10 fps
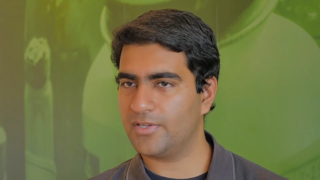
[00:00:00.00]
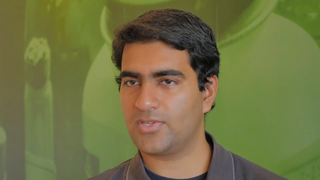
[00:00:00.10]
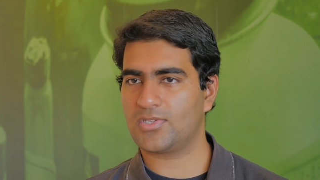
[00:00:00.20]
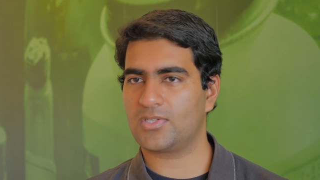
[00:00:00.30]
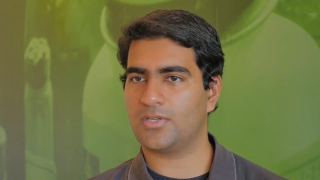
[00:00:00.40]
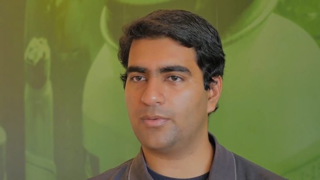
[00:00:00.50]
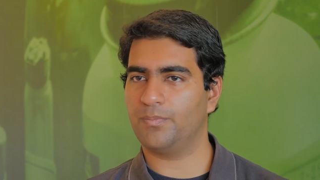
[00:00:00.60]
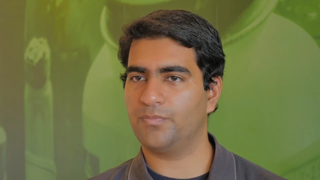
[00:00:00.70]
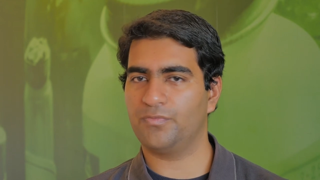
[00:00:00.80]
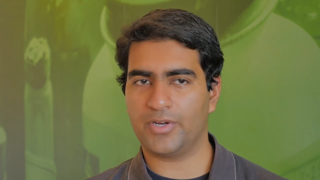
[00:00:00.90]
phase is just a
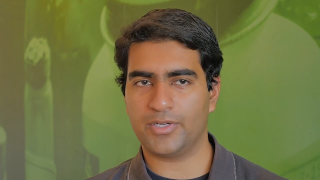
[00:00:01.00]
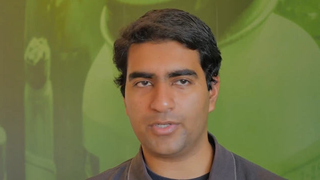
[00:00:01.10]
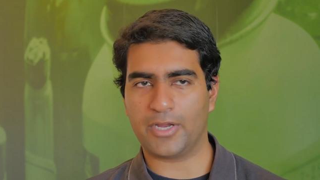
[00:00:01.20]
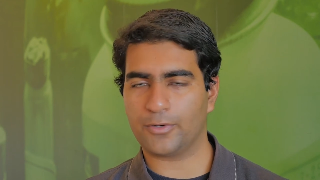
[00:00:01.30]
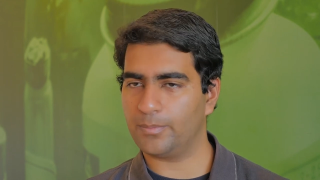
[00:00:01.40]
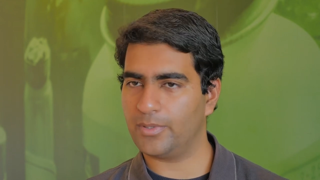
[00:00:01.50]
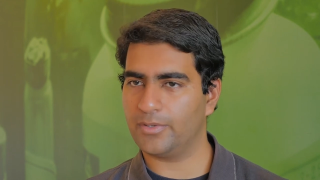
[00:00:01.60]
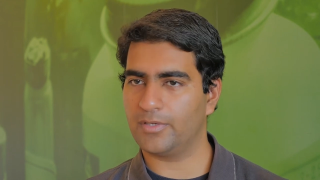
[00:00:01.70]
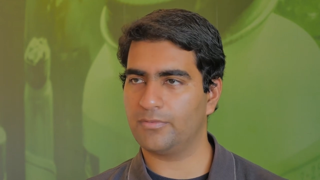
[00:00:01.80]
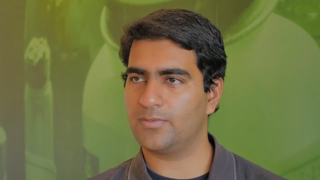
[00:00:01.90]
very narrow
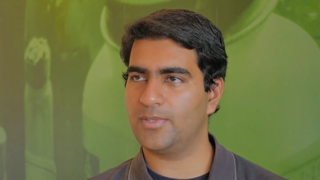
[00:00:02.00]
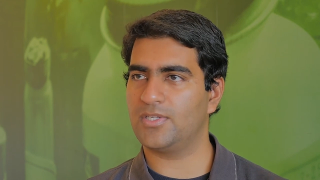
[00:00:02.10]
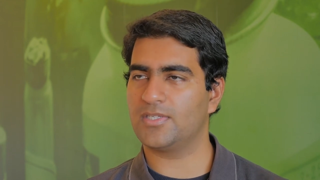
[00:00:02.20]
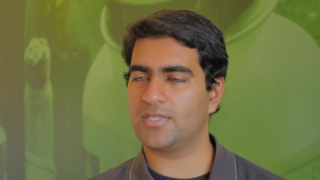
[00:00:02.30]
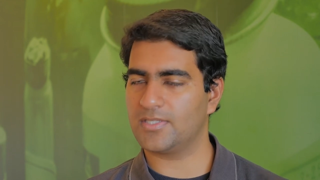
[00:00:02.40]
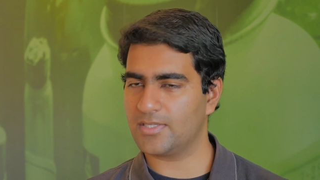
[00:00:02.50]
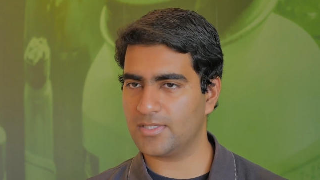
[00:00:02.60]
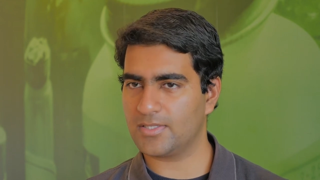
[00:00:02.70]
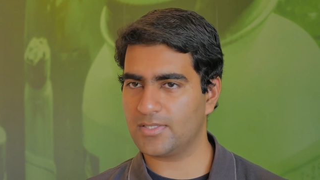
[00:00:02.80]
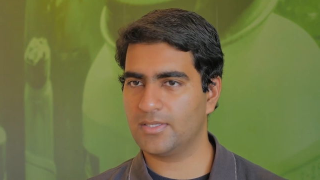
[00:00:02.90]
period of a species'
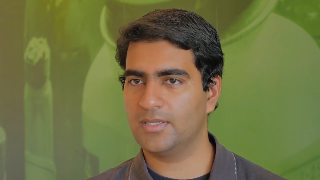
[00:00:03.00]
existence.